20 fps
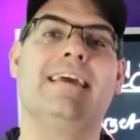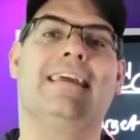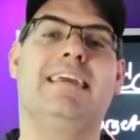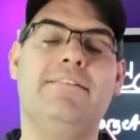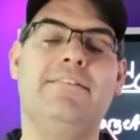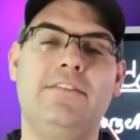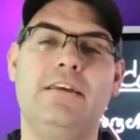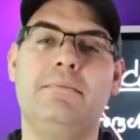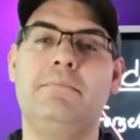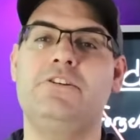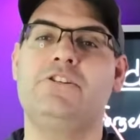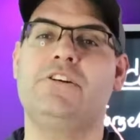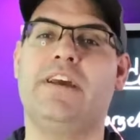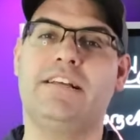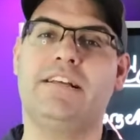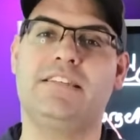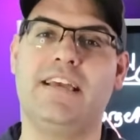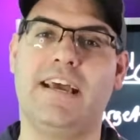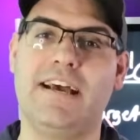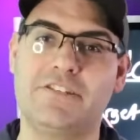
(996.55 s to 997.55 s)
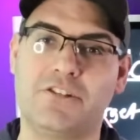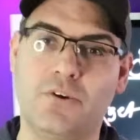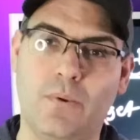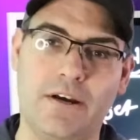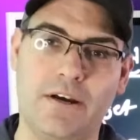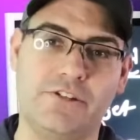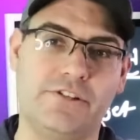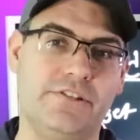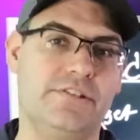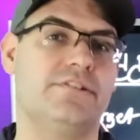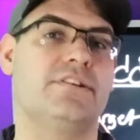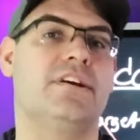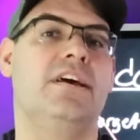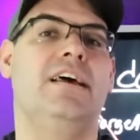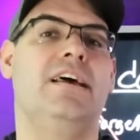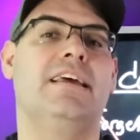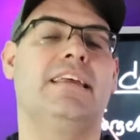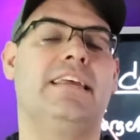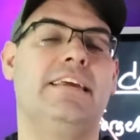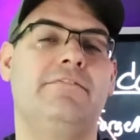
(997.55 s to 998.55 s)
Give them a chance to ask questions.
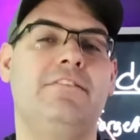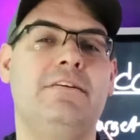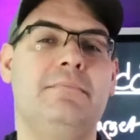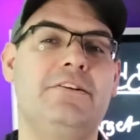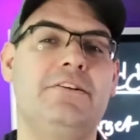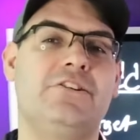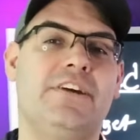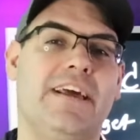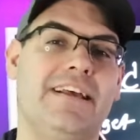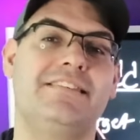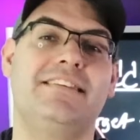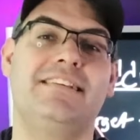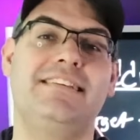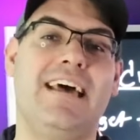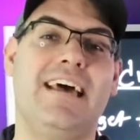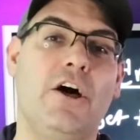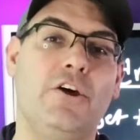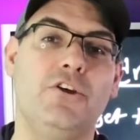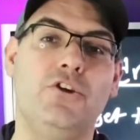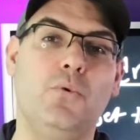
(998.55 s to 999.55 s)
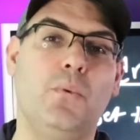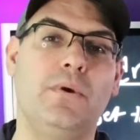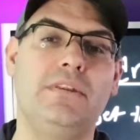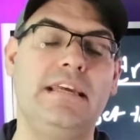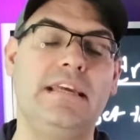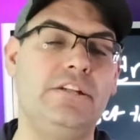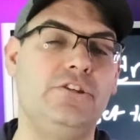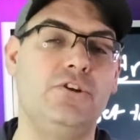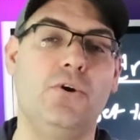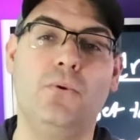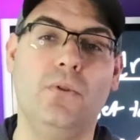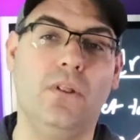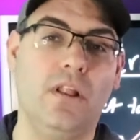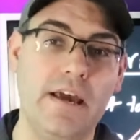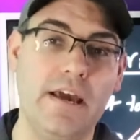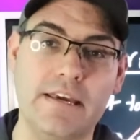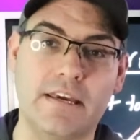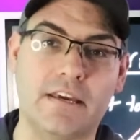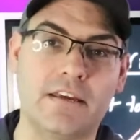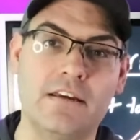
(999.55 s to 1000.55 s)
Give them a chance to tell you what they don't
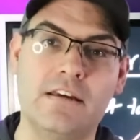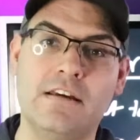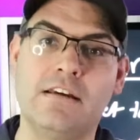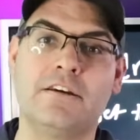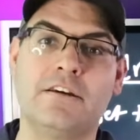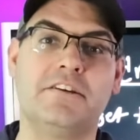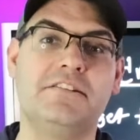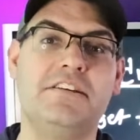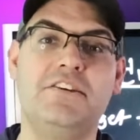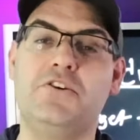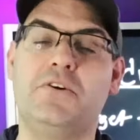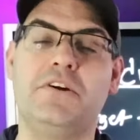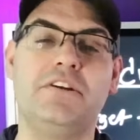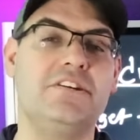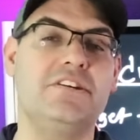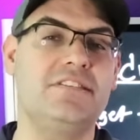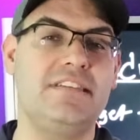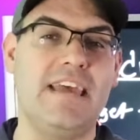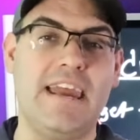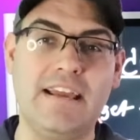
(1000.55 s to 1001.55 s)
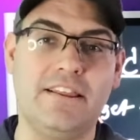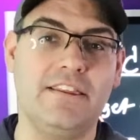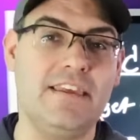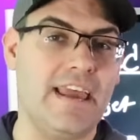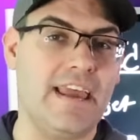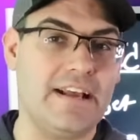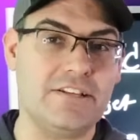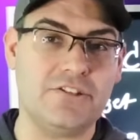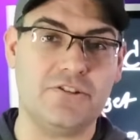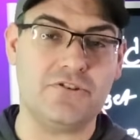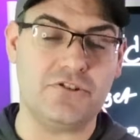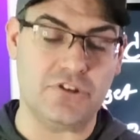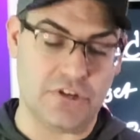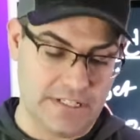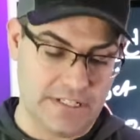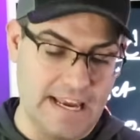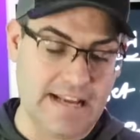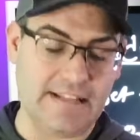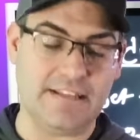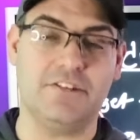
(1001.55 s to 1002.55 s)
like because then you can just take the answers, you
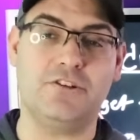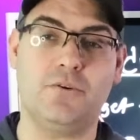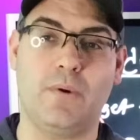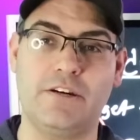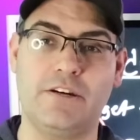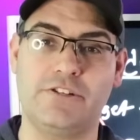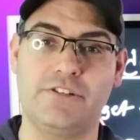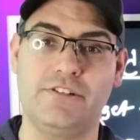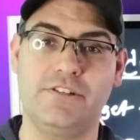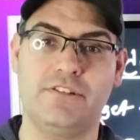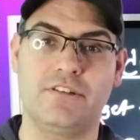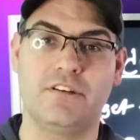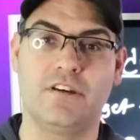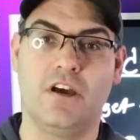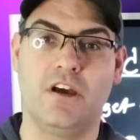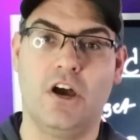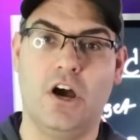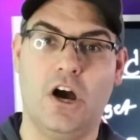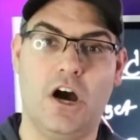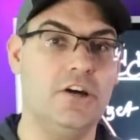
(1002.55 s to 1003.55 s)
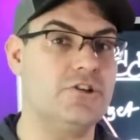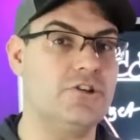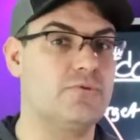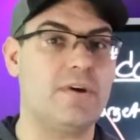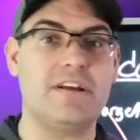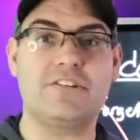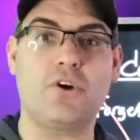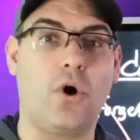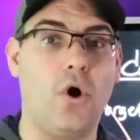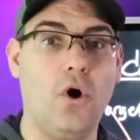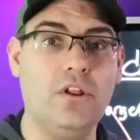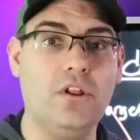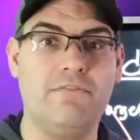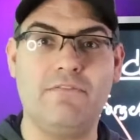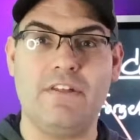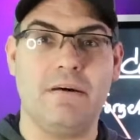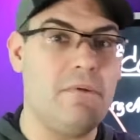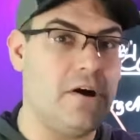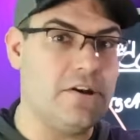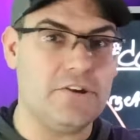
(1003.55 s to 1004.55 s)
can take these questions, address all
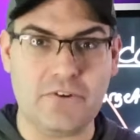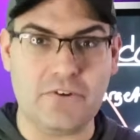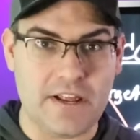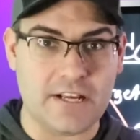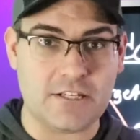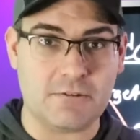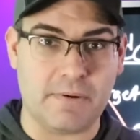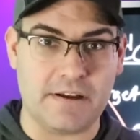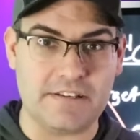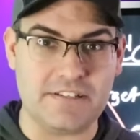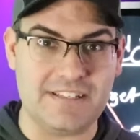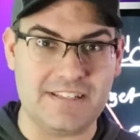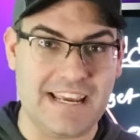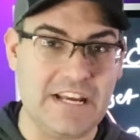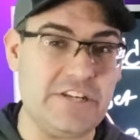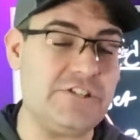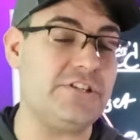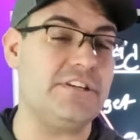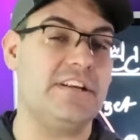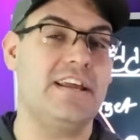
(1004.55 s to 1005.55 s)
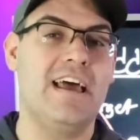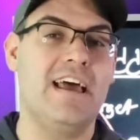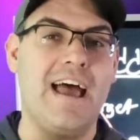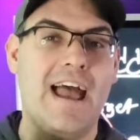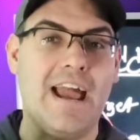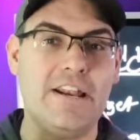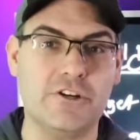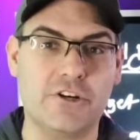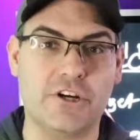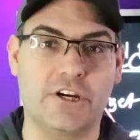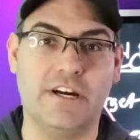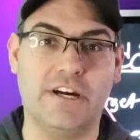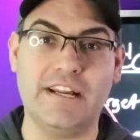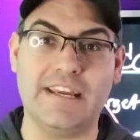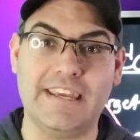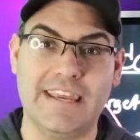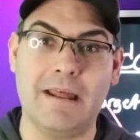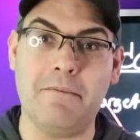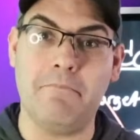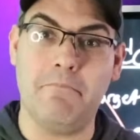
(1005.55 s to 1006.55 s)
of them on your next presentation, and you're
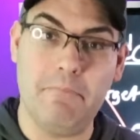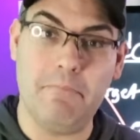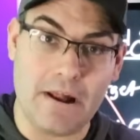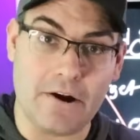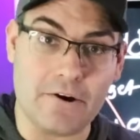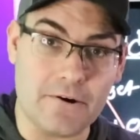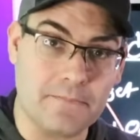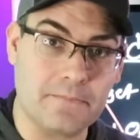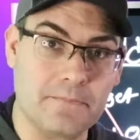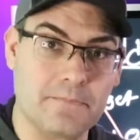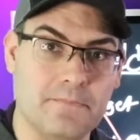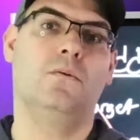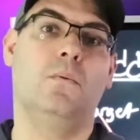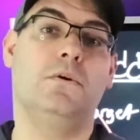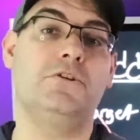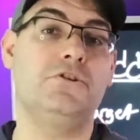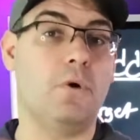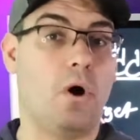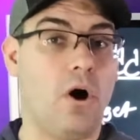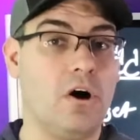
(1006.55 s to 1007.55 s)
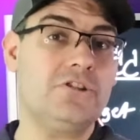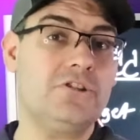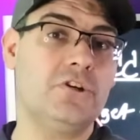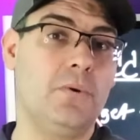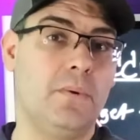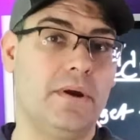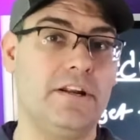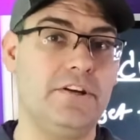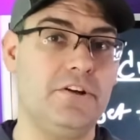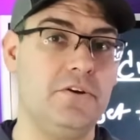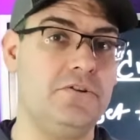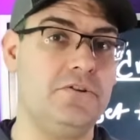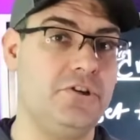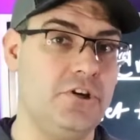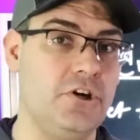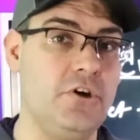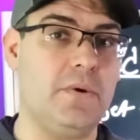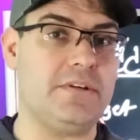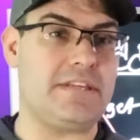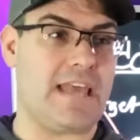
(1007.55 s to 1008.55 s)
gonna get better. What you also wanna do
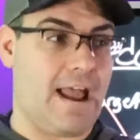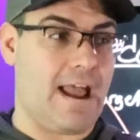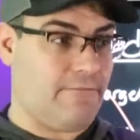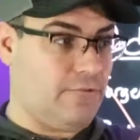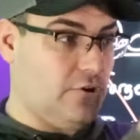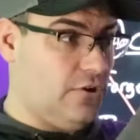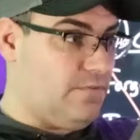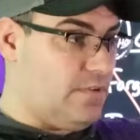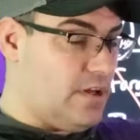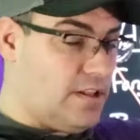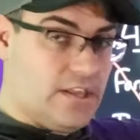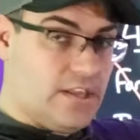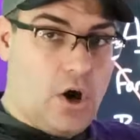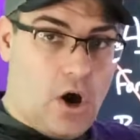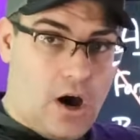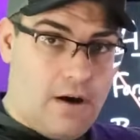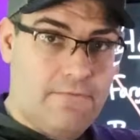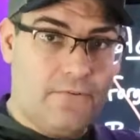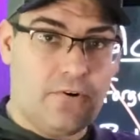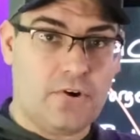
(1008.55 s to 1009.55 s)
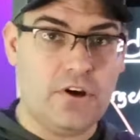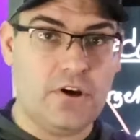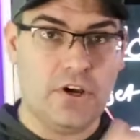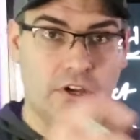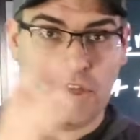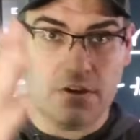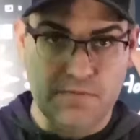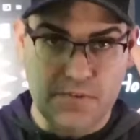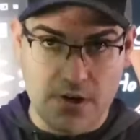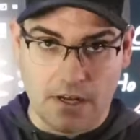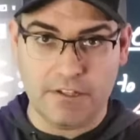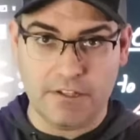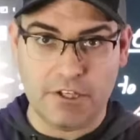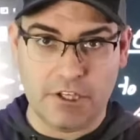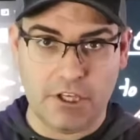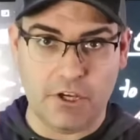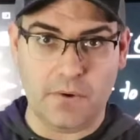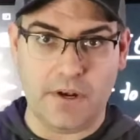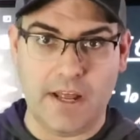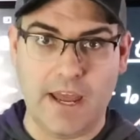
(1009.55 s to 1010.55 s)
too is after you've done the offer, you've done the
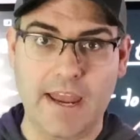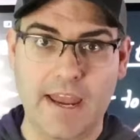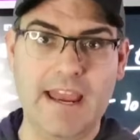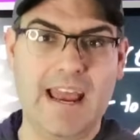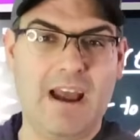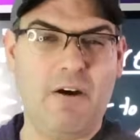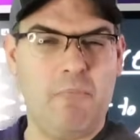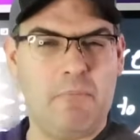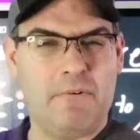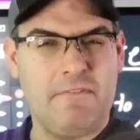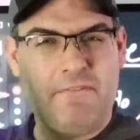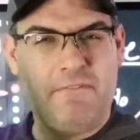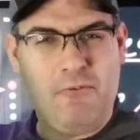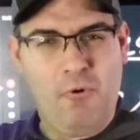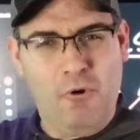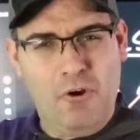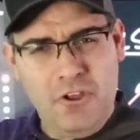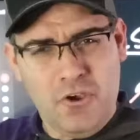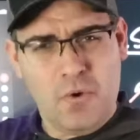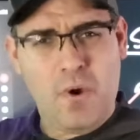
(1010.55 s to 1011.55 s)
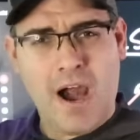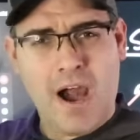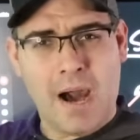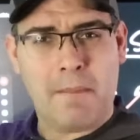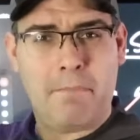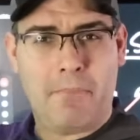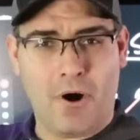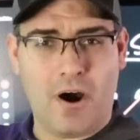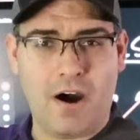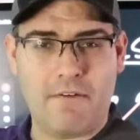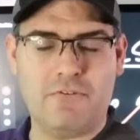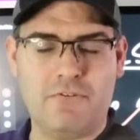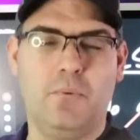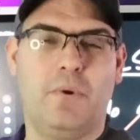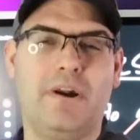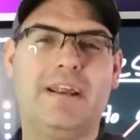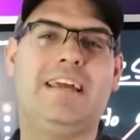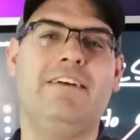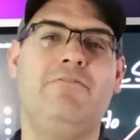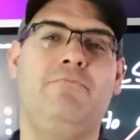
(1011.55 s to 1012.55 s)
Q&A, before you hop off, you
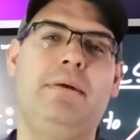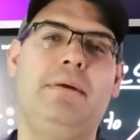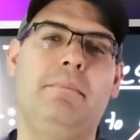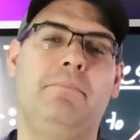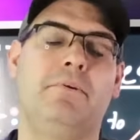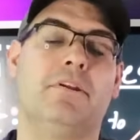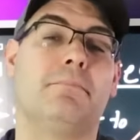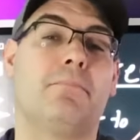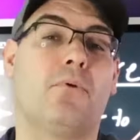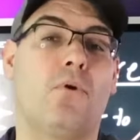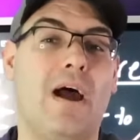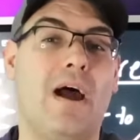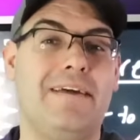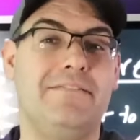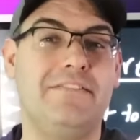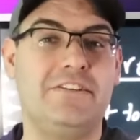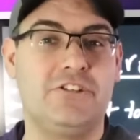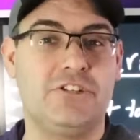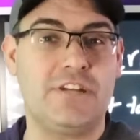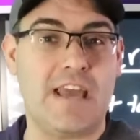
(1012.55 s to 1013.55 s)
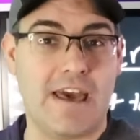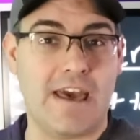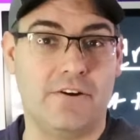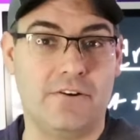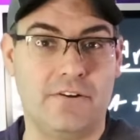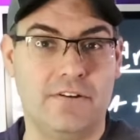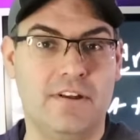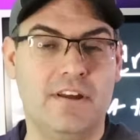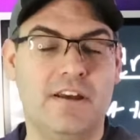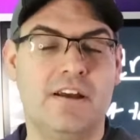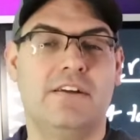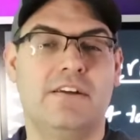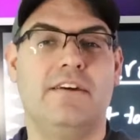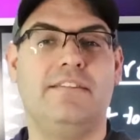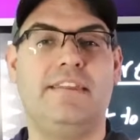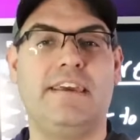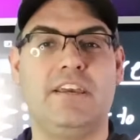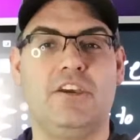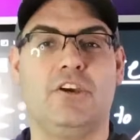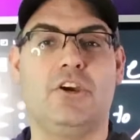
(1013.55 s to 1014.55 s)
wanna give people a private channel
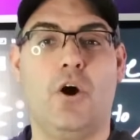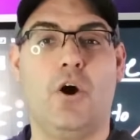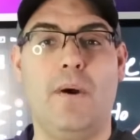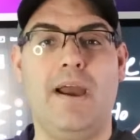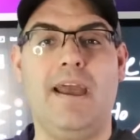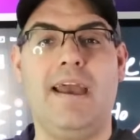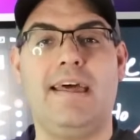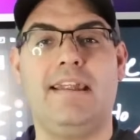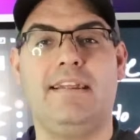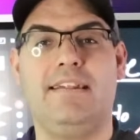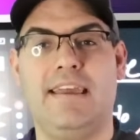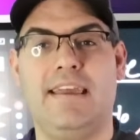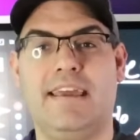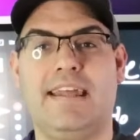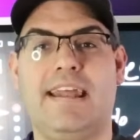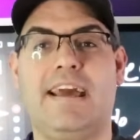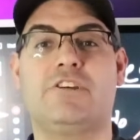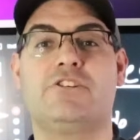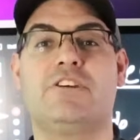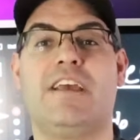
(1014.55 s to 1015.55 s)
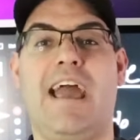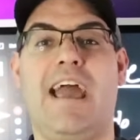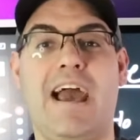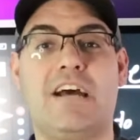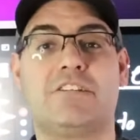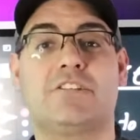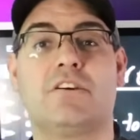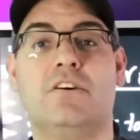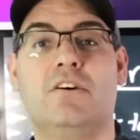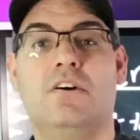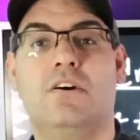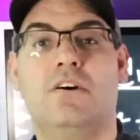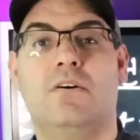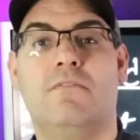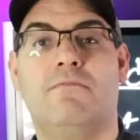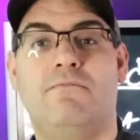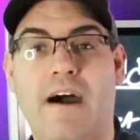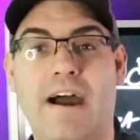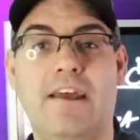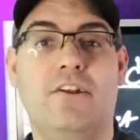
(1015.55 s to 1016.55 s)
that they can go ahead and they can actually ask
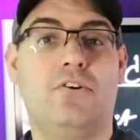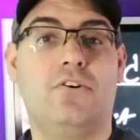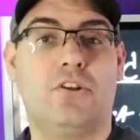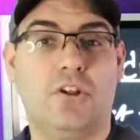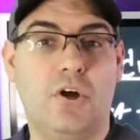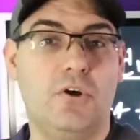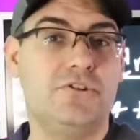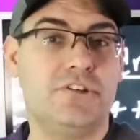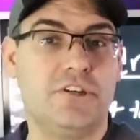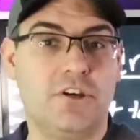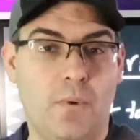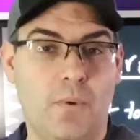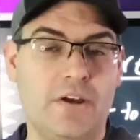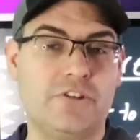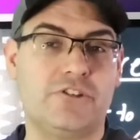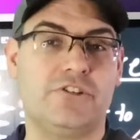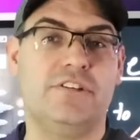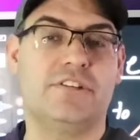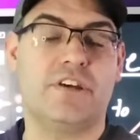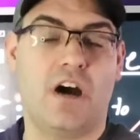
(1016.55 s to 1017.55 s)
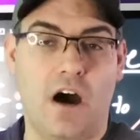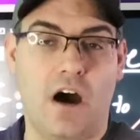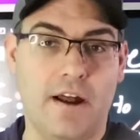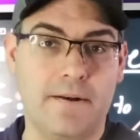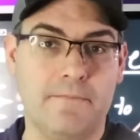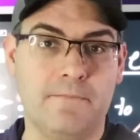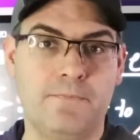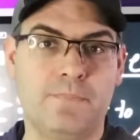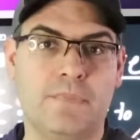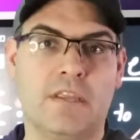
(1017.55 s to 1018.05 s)
final closing questions on.